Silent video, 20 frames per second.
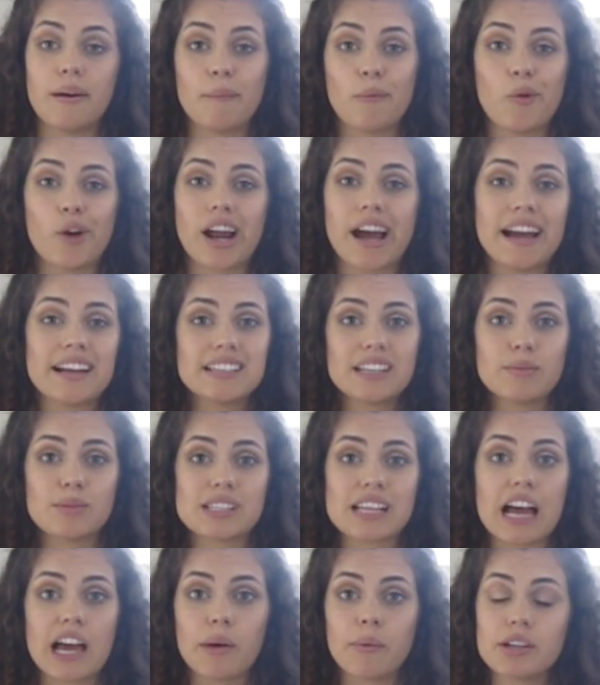What I did was
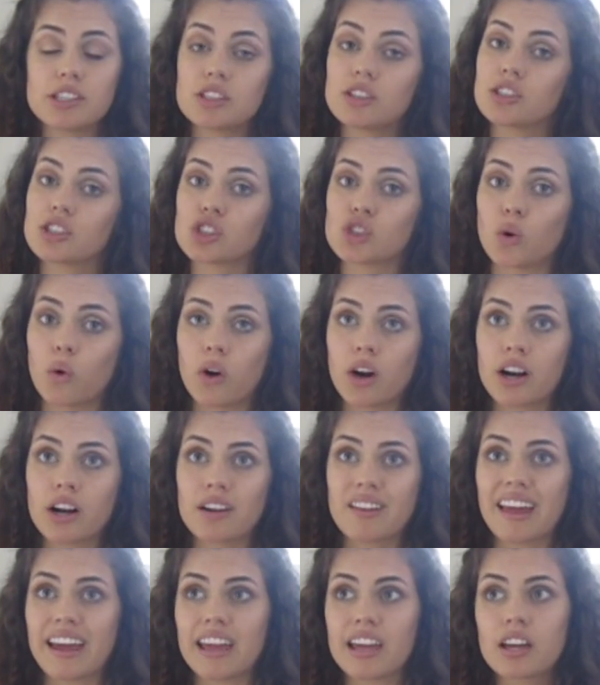I went to the store
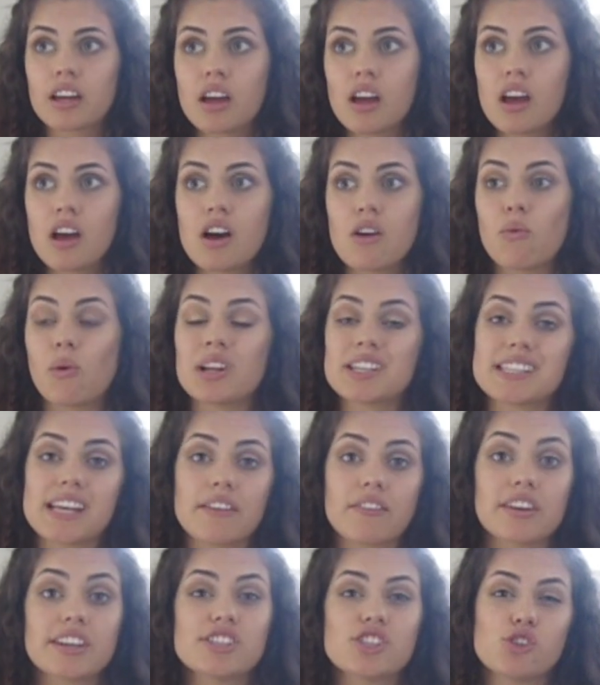like once
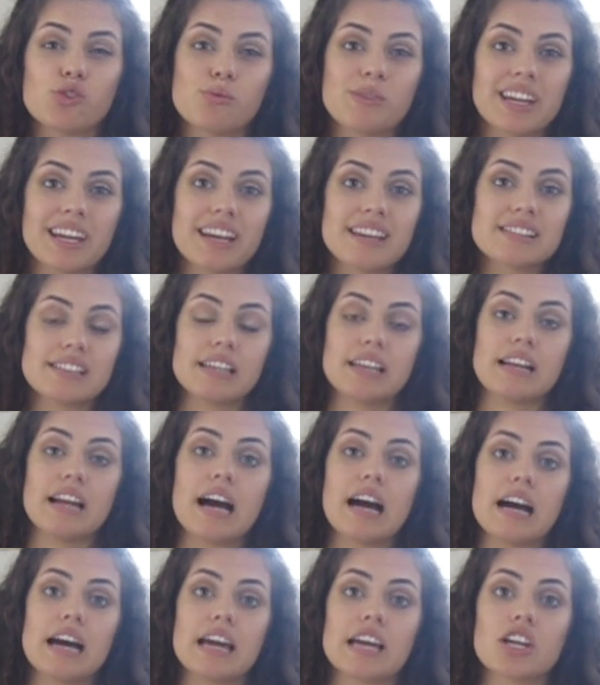every 2 weeks, and
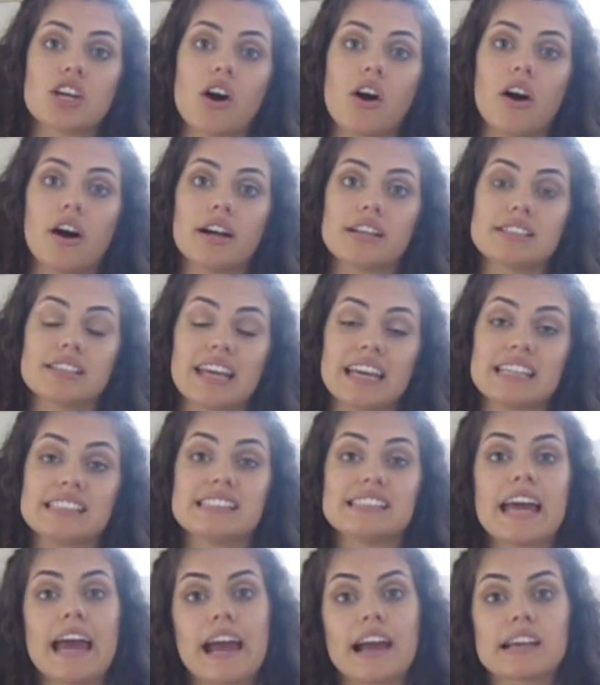I got like
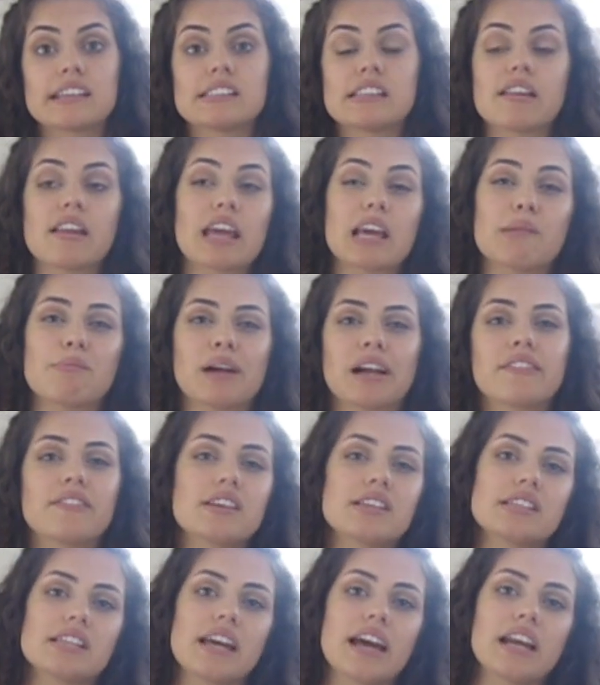snacks and like
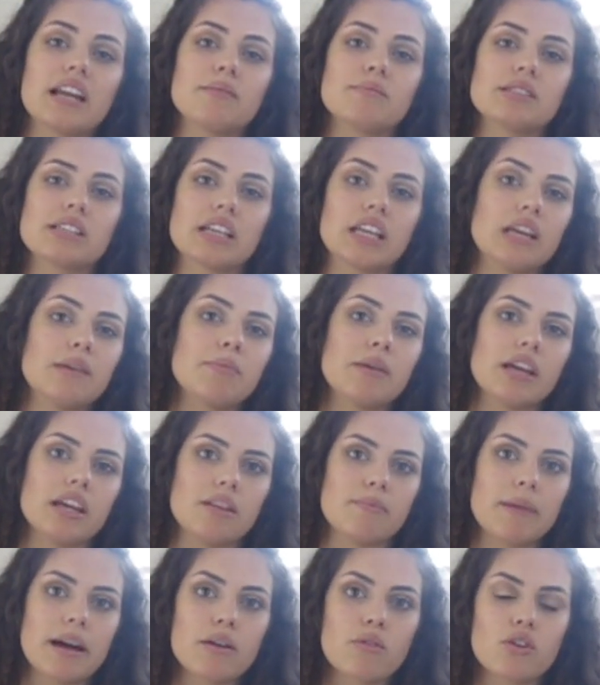breakfasty items to keep
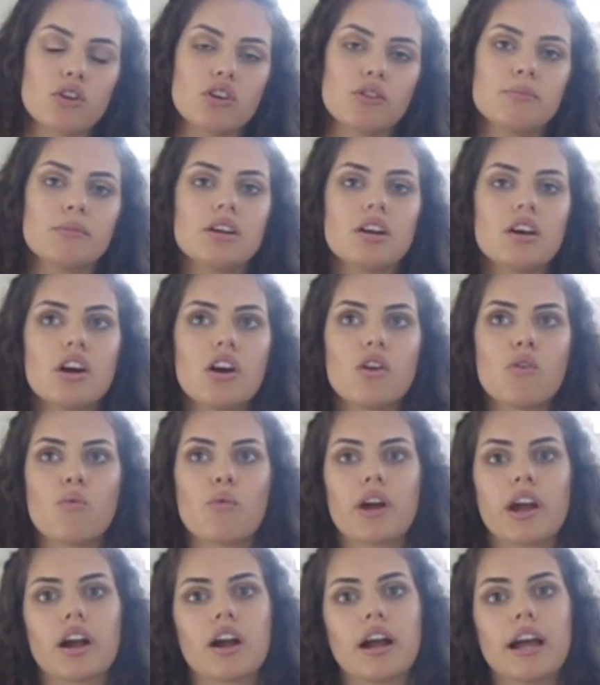in my room,
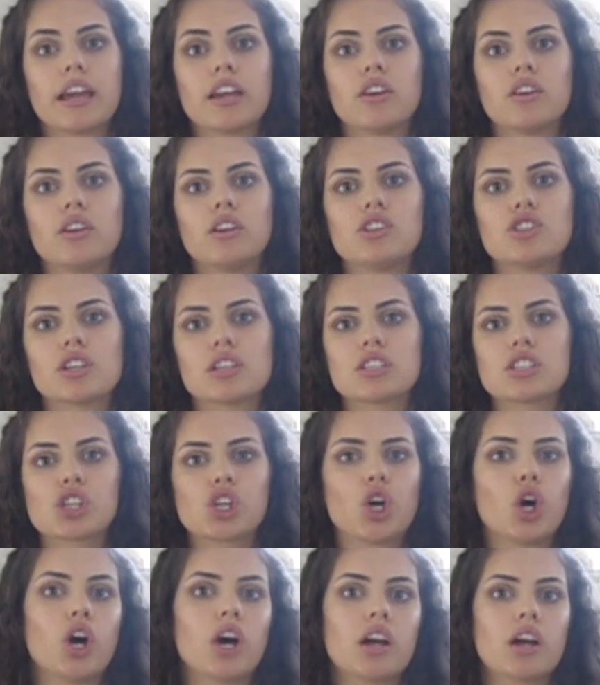where I could just
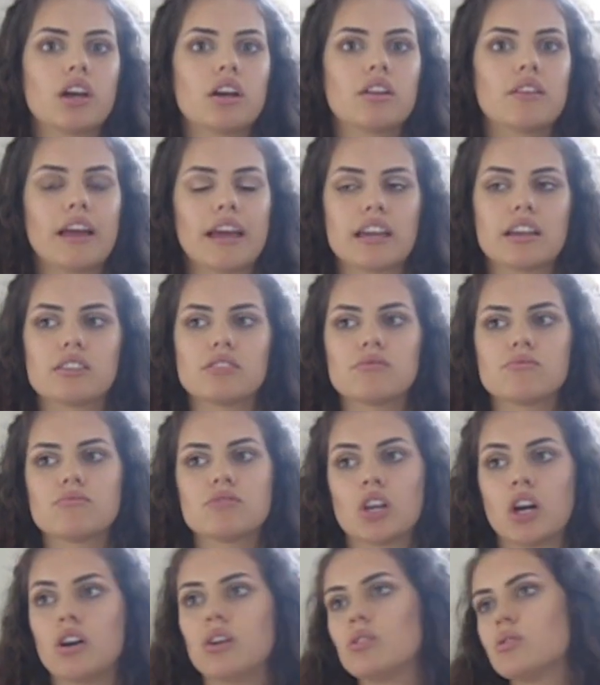cook like
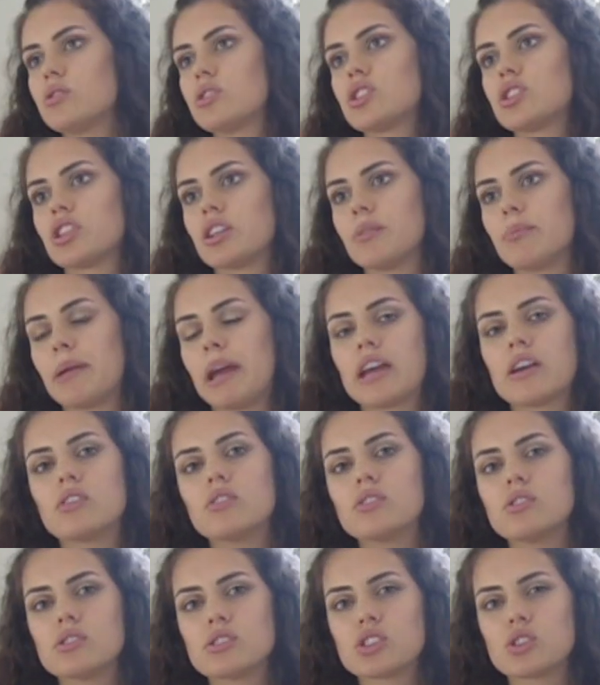toast or
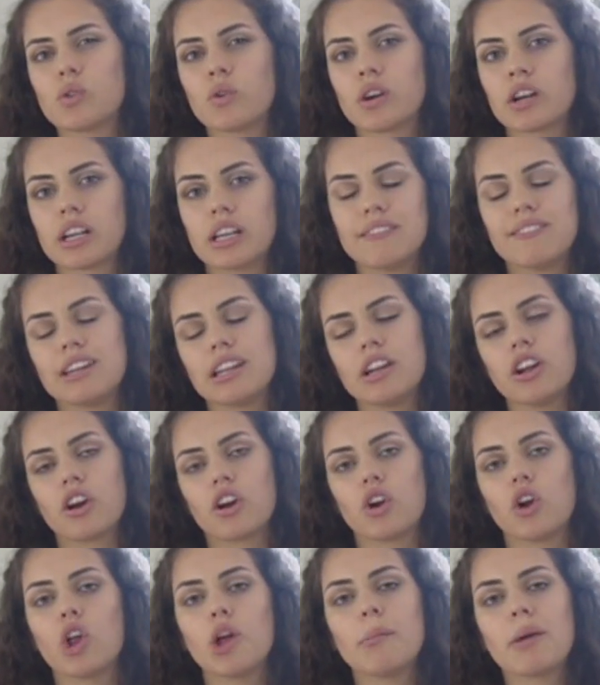bagels or even eat a
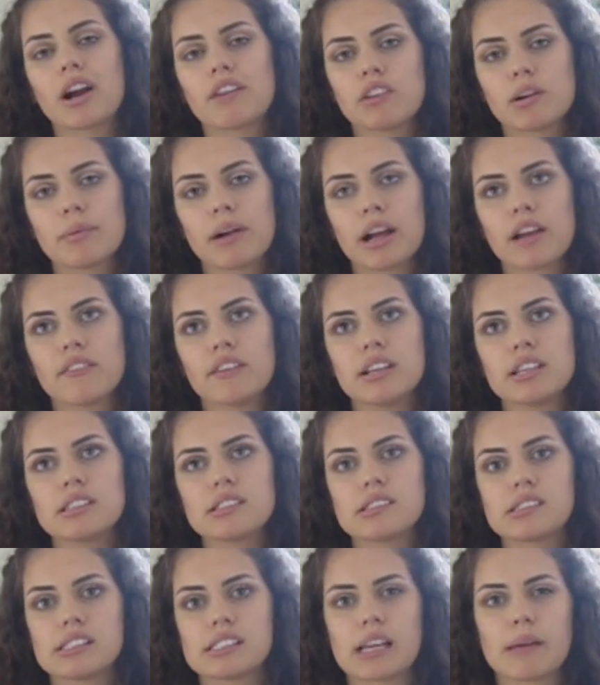granola bar for
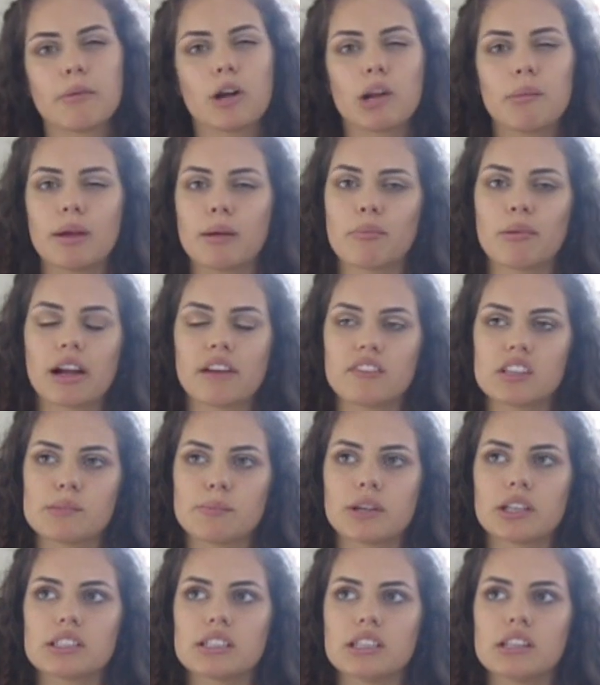breakfast, because I'm not a big breakfast
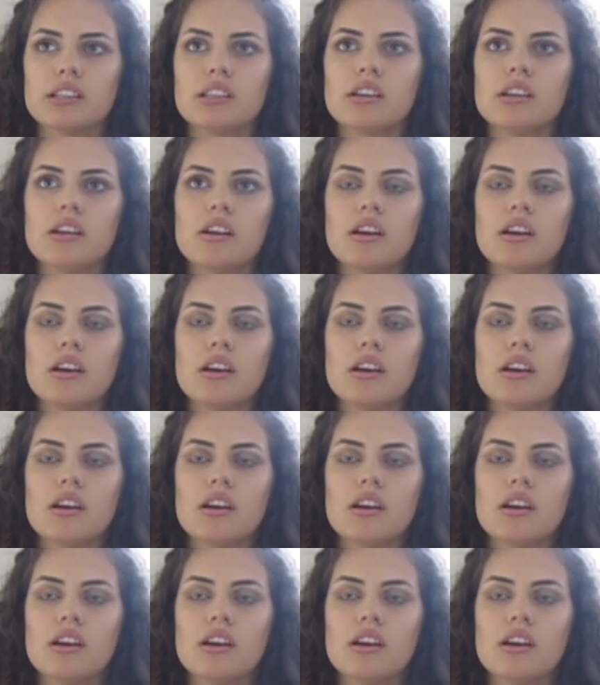person.